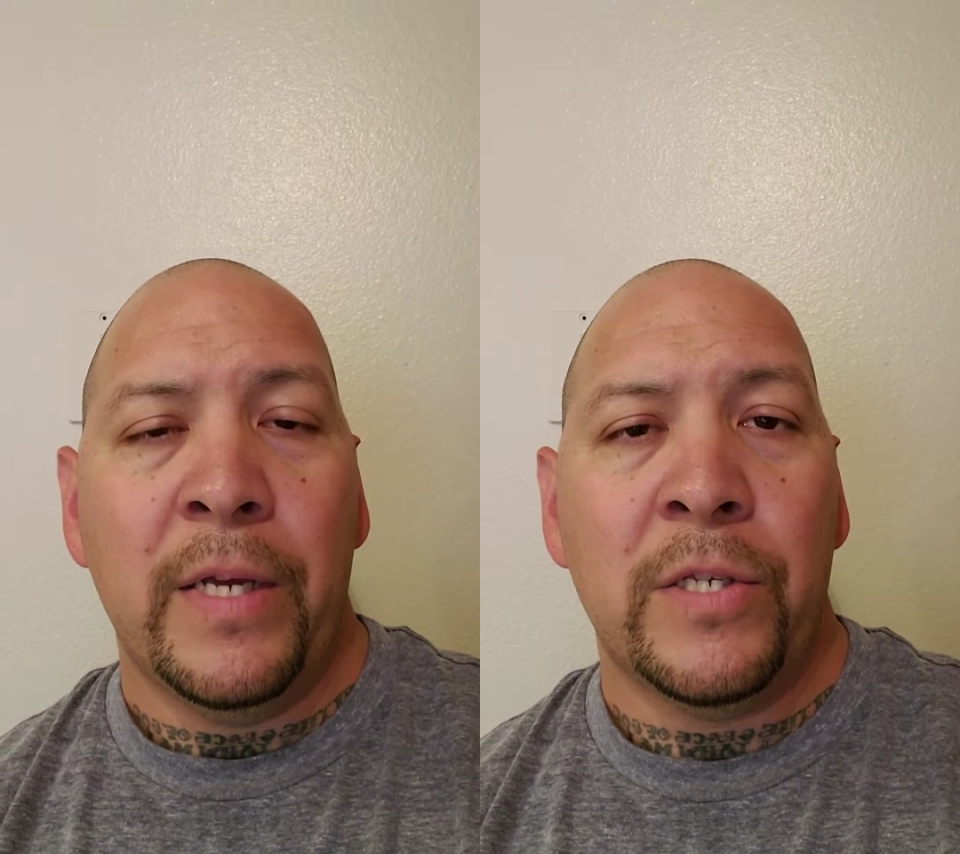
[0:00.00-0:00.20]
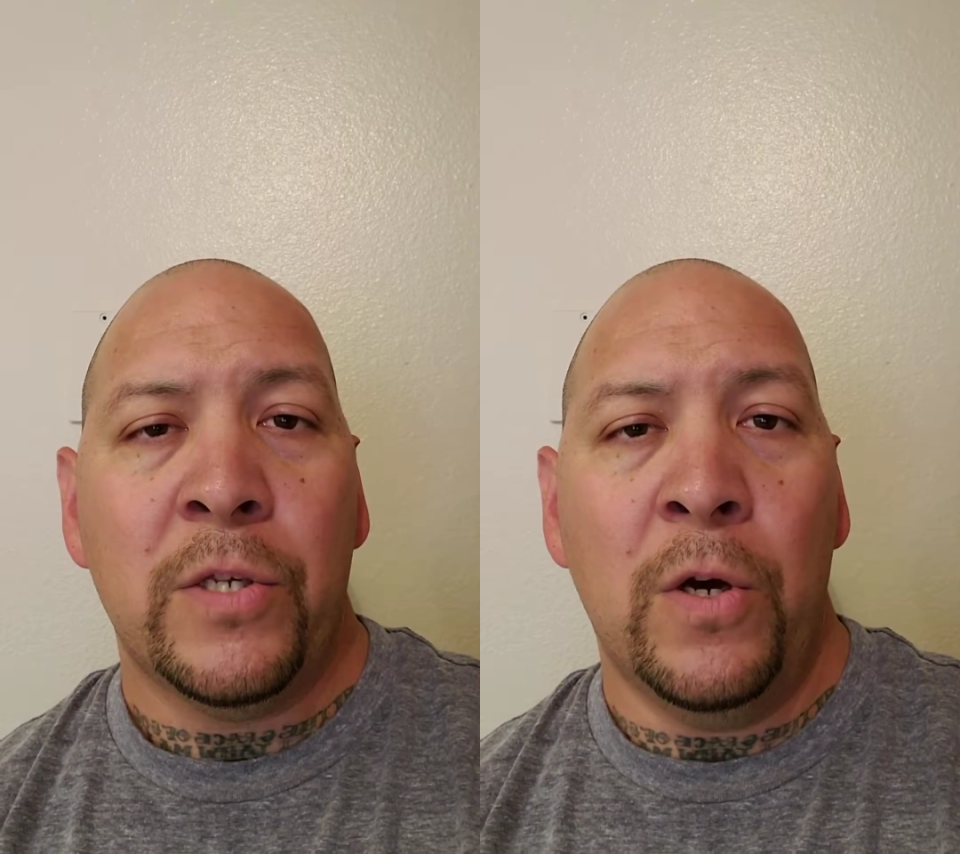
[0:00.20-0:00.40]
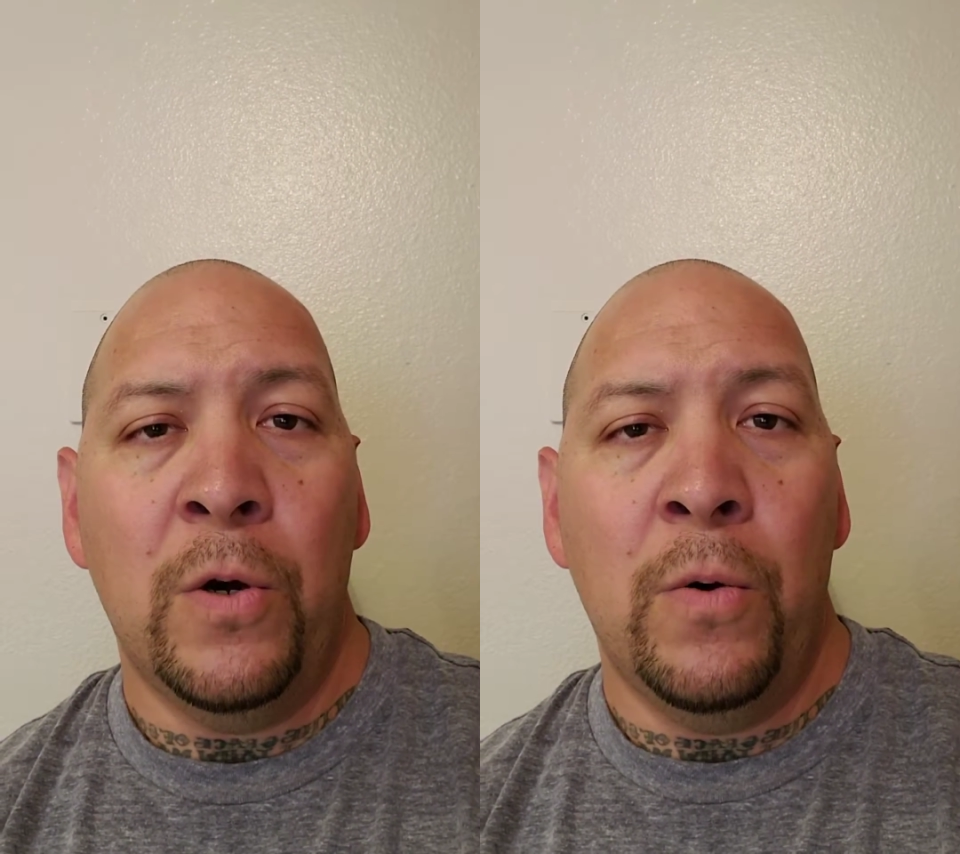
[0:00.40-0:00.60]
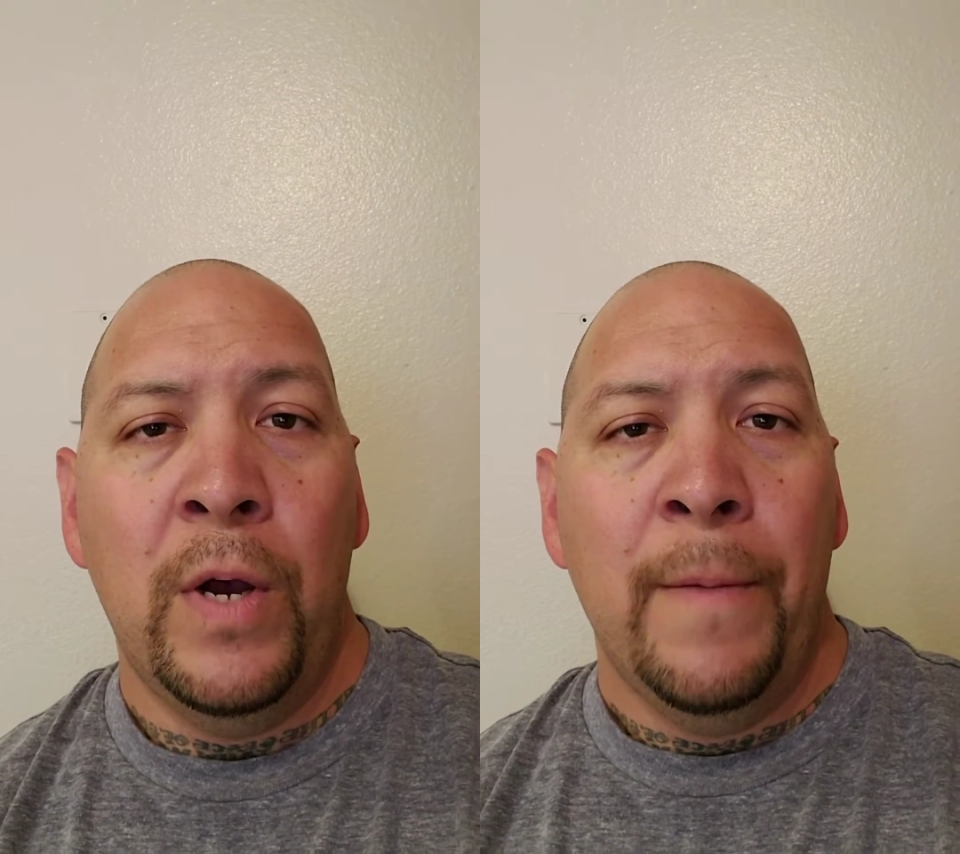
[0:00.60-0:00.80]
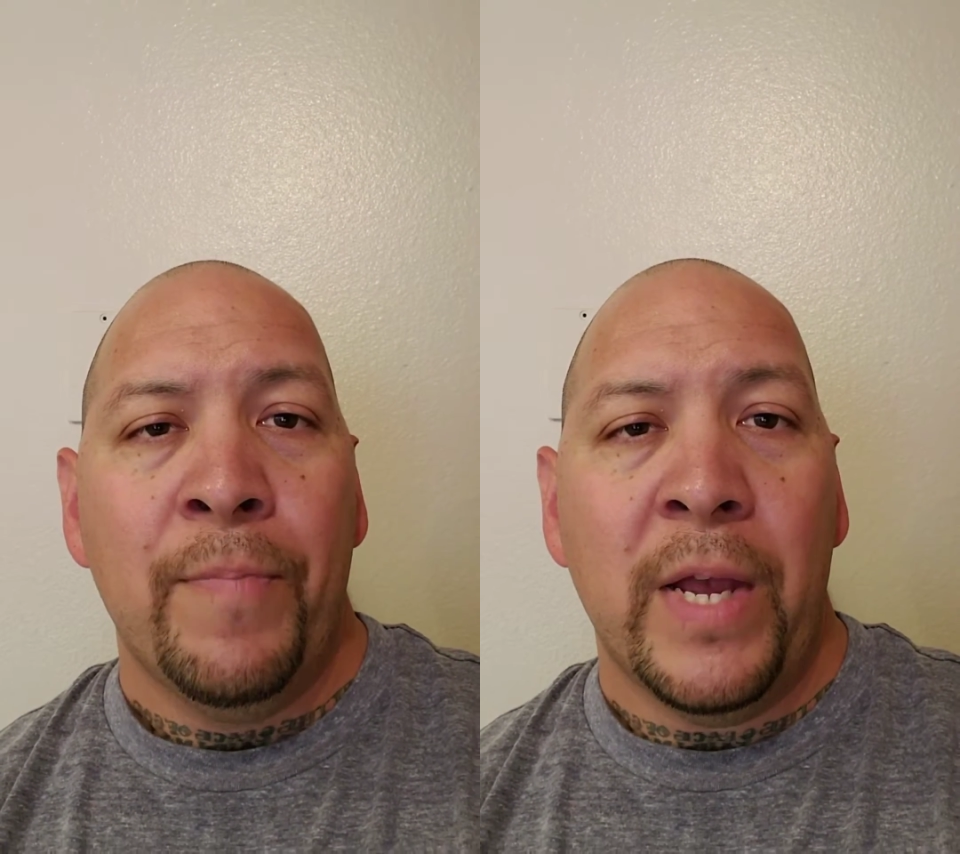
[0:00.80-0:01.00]

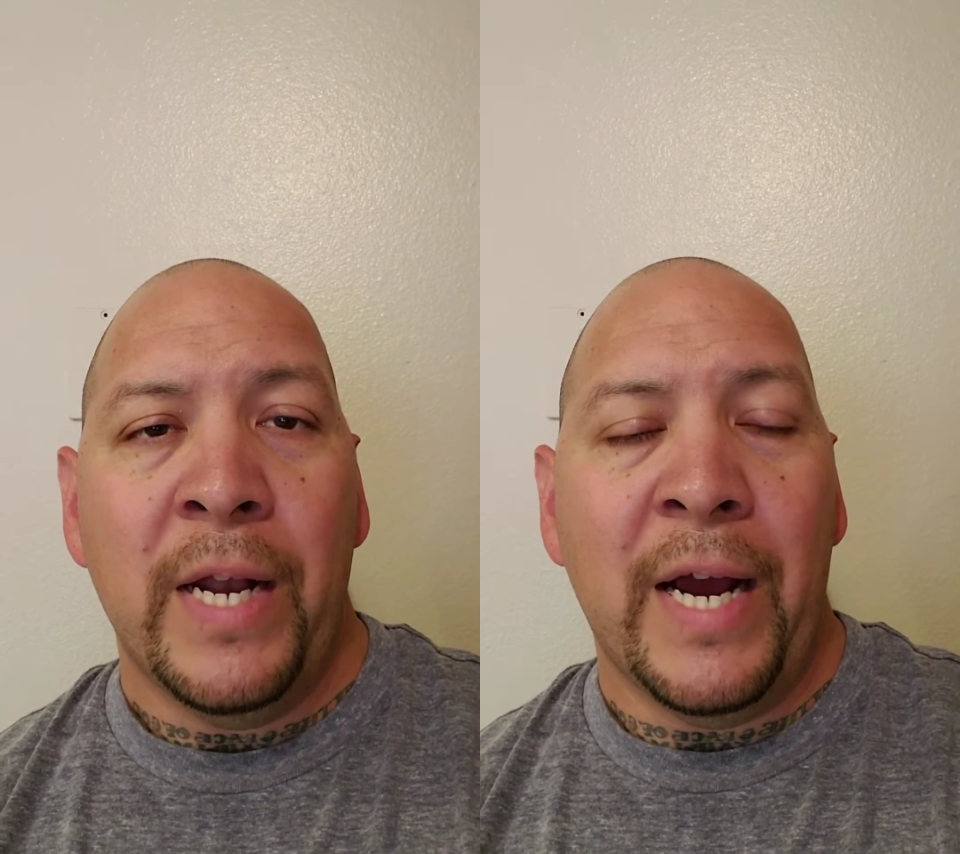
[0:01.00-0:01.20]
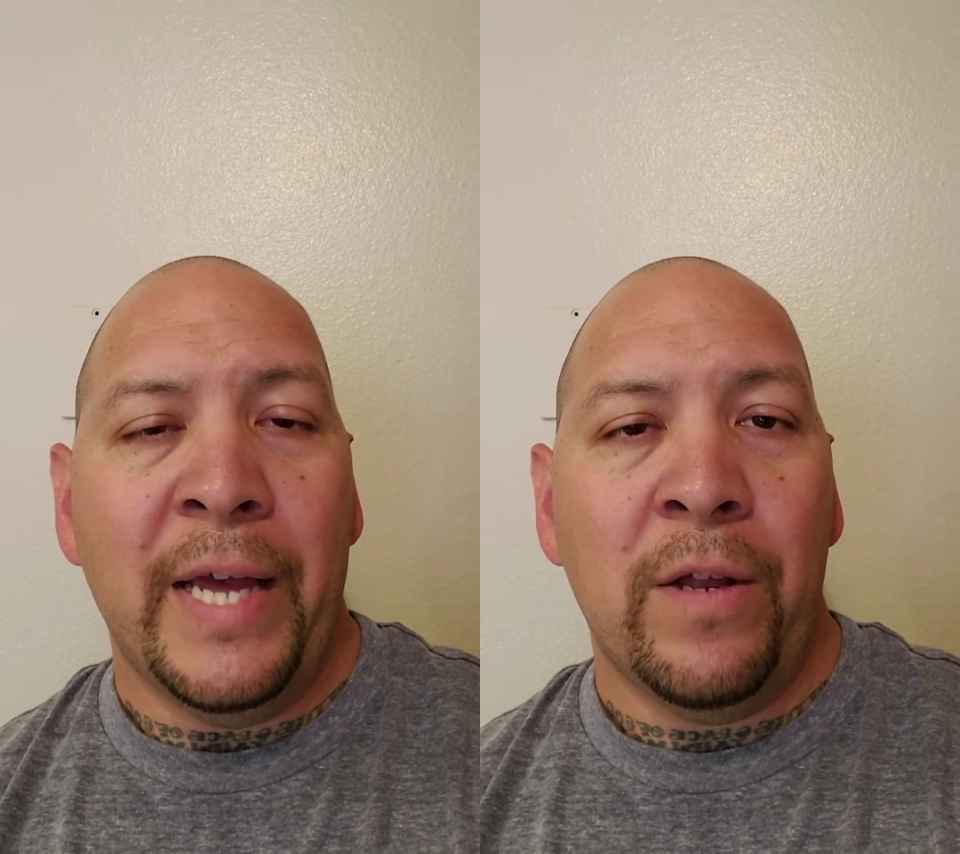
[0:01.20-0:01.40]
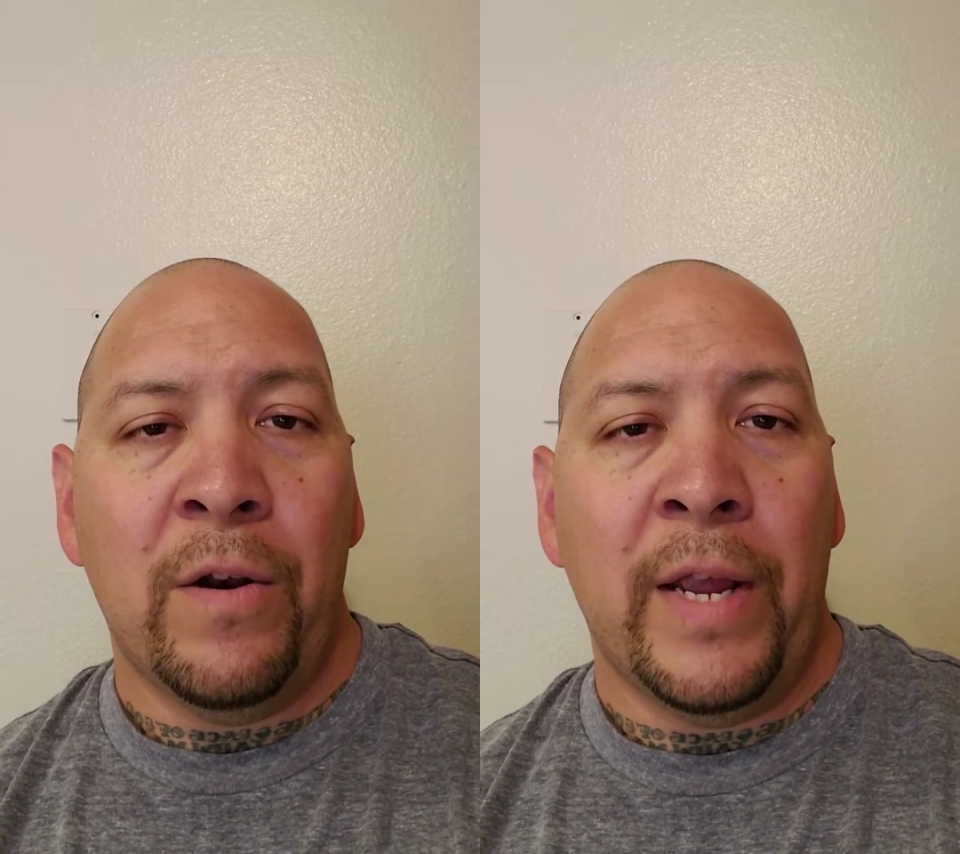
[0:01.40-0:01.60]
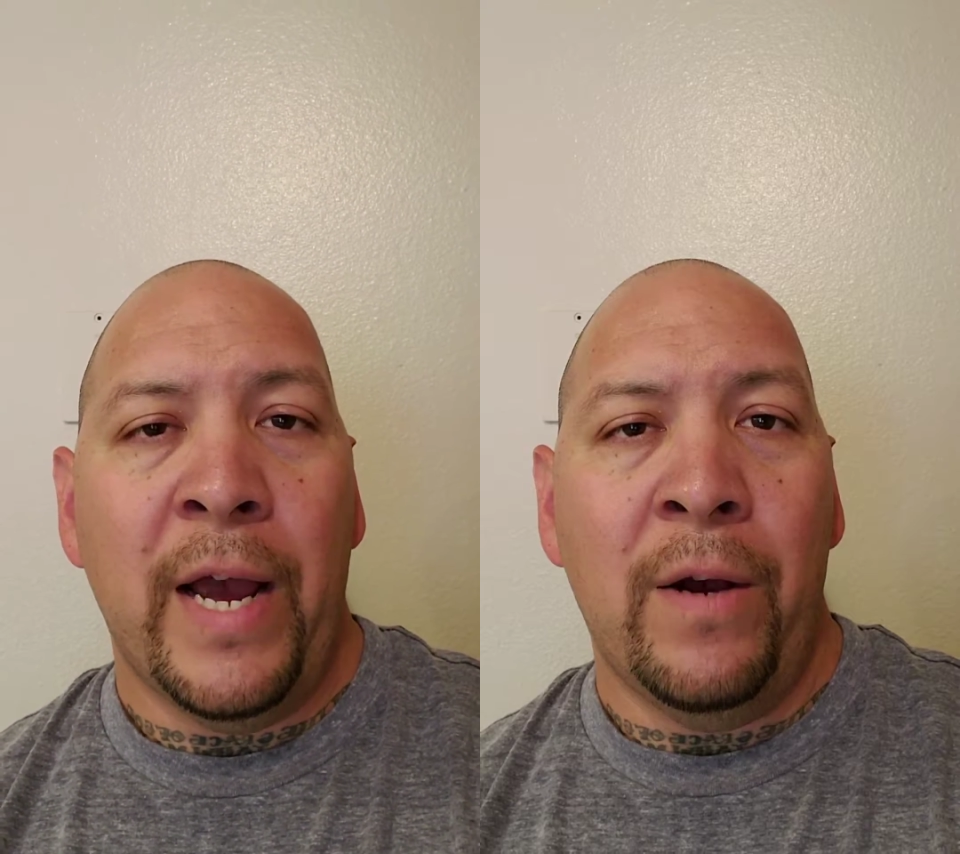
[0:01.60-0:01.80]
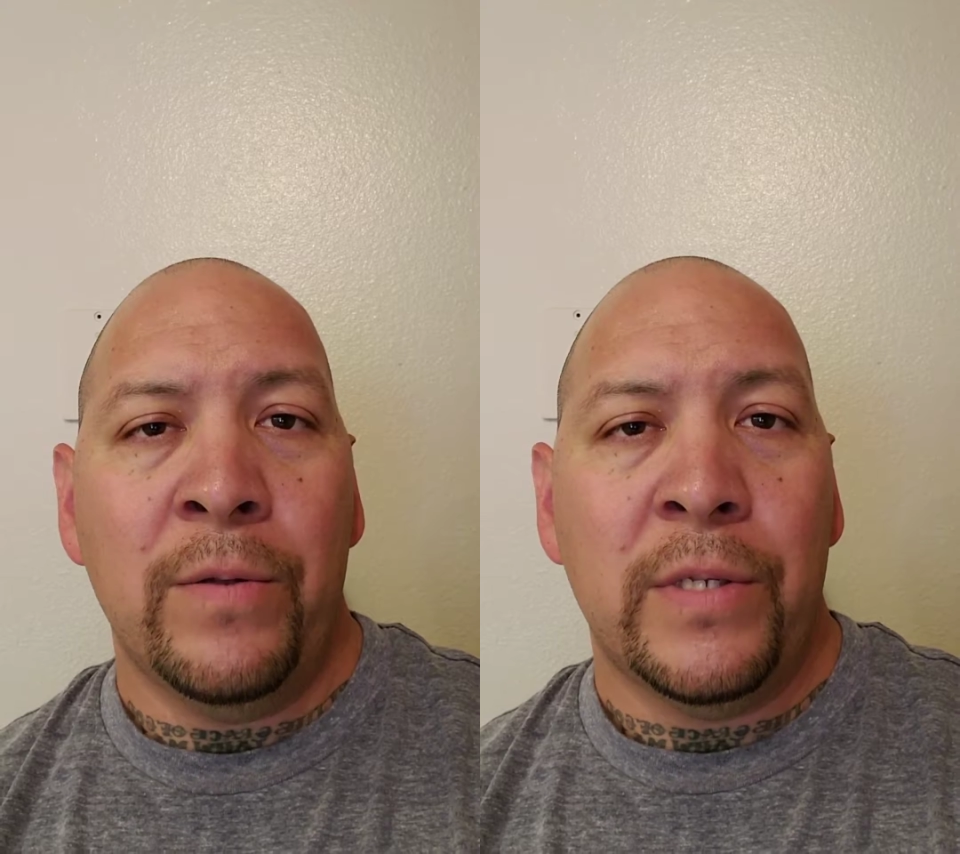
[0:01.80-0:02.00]
So in either
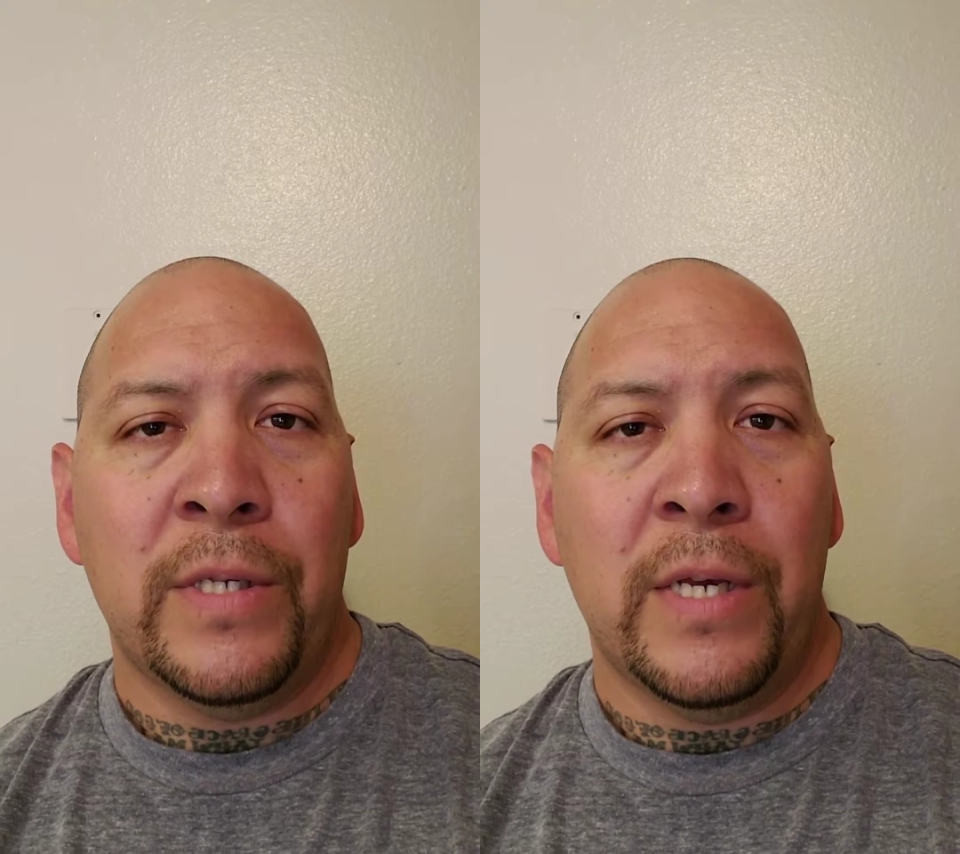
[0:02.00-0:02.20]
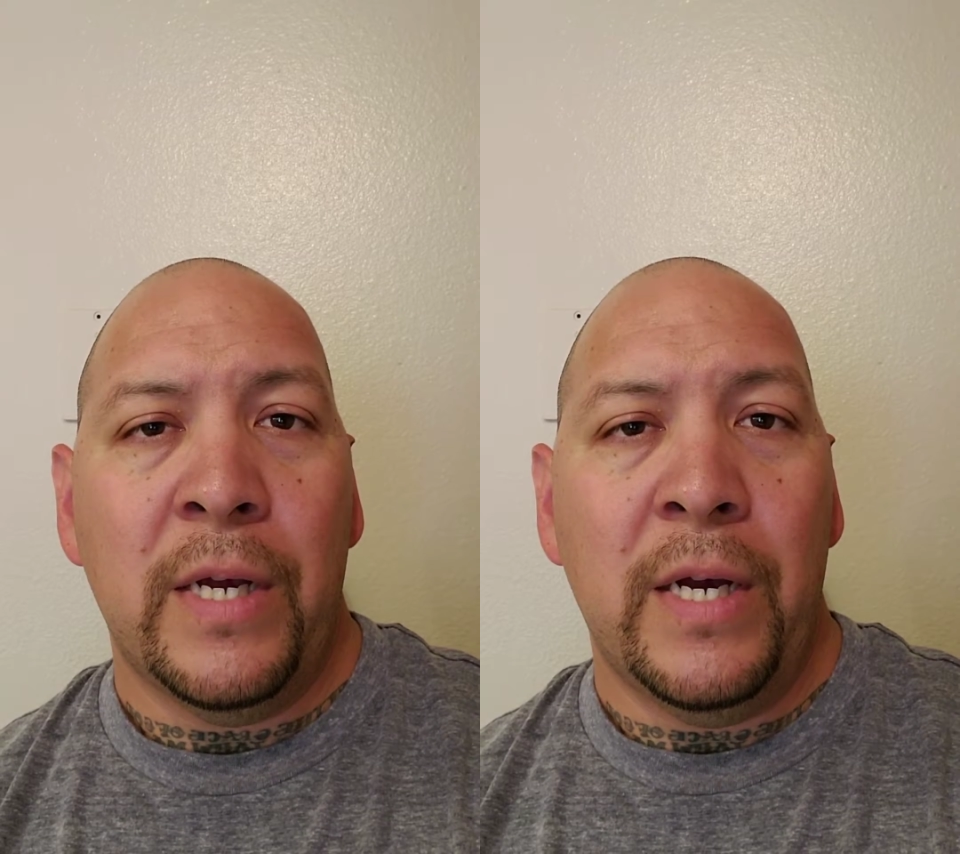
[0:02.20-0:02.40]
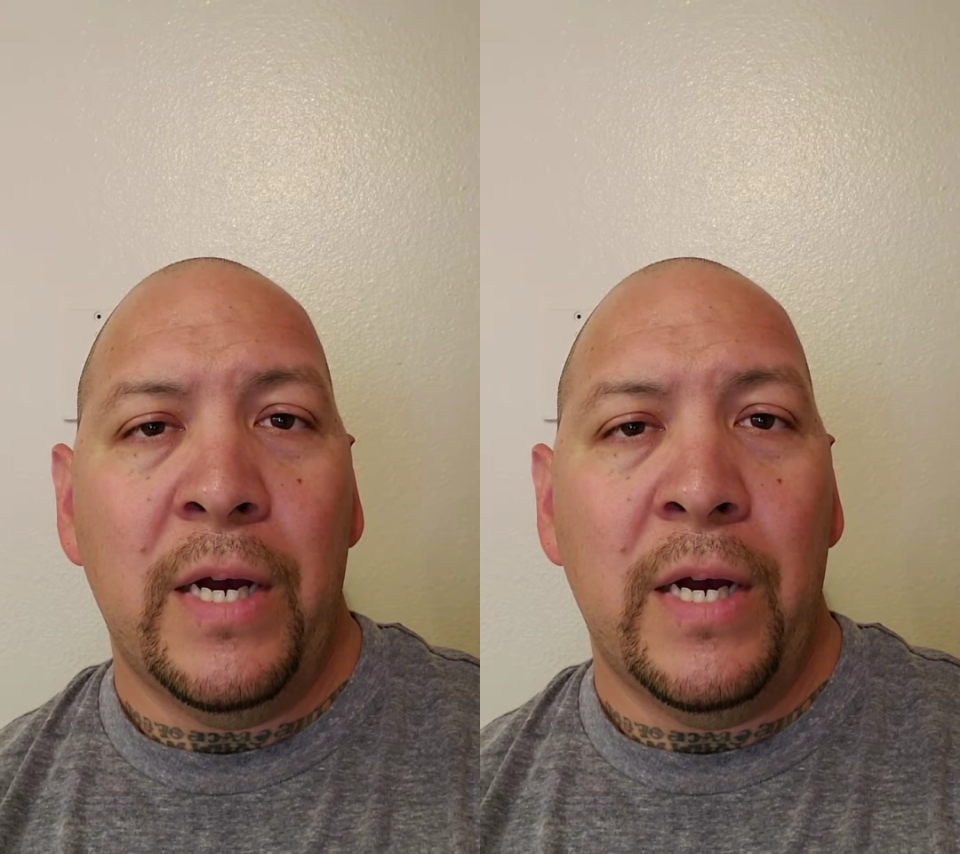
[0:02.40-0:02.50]
accounts,